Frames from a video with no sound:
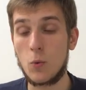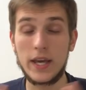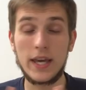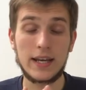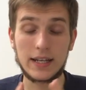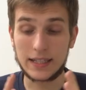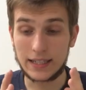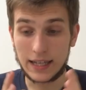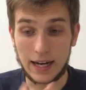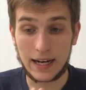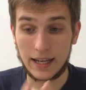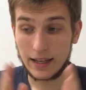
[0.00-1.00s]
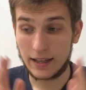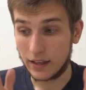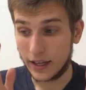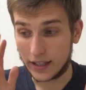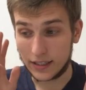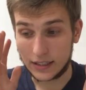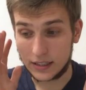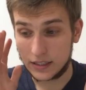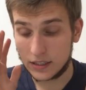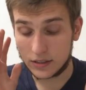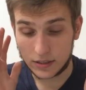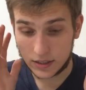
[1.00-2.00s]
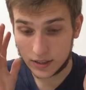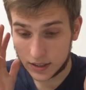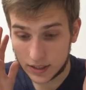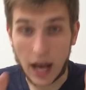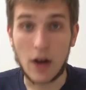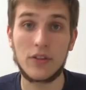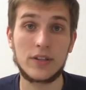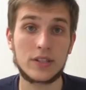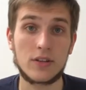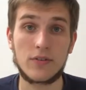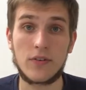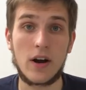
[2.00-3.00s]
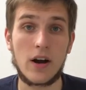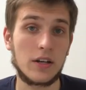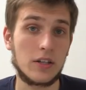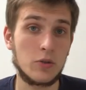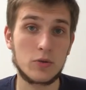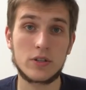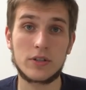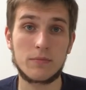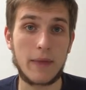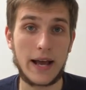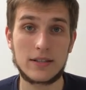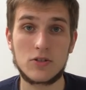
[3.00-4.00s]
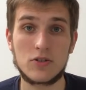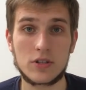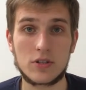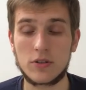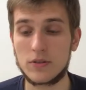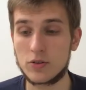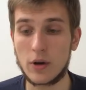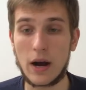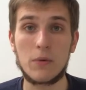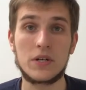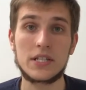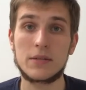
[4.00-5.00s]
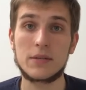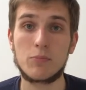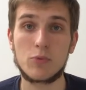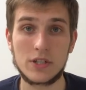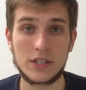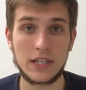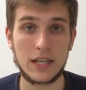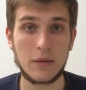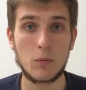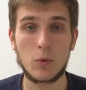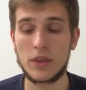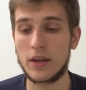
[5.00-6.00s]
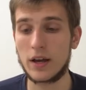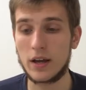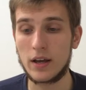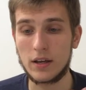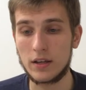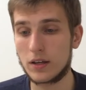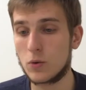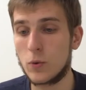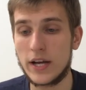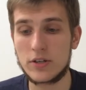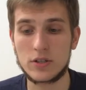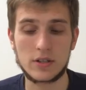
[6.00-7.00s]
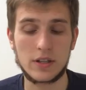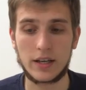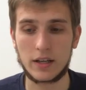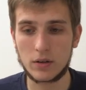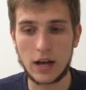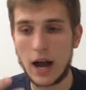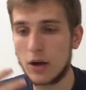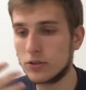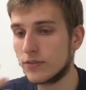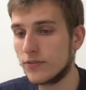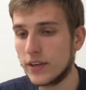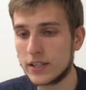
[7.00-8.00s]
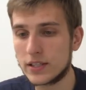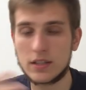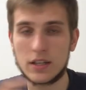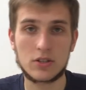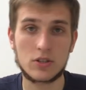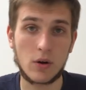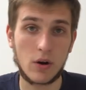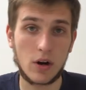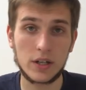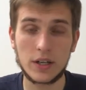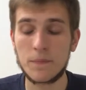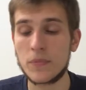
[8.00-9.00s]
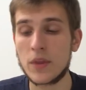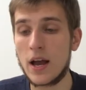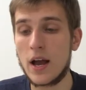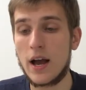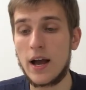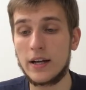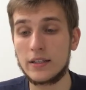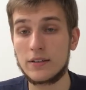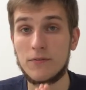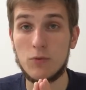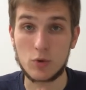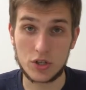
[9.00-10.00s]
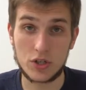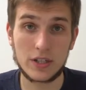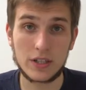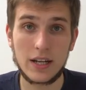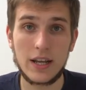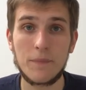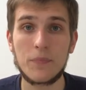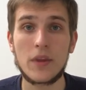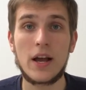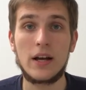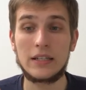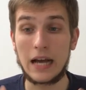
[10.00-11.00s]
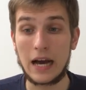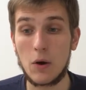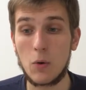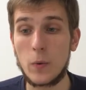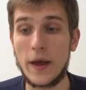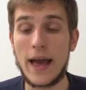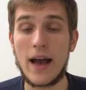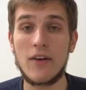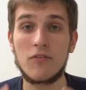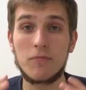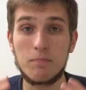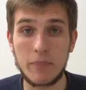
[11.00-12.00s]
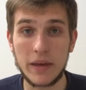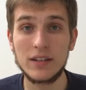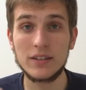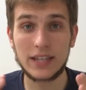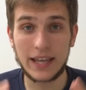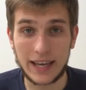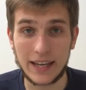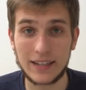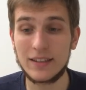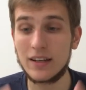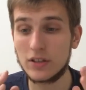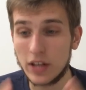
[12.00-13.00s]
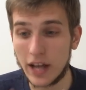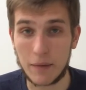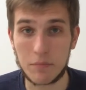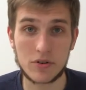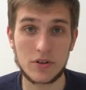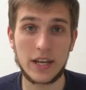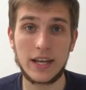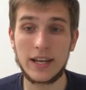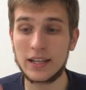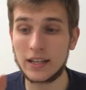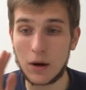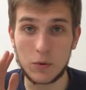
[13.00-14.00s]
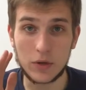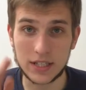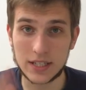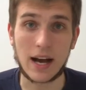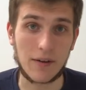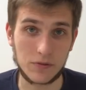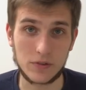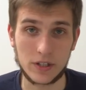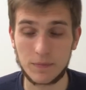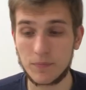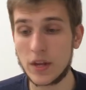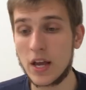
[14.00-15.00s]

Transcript: We got like thousands of user messages to our support team with the questions like how to fix it and so on. And fortunately, now we have built-in library in our software.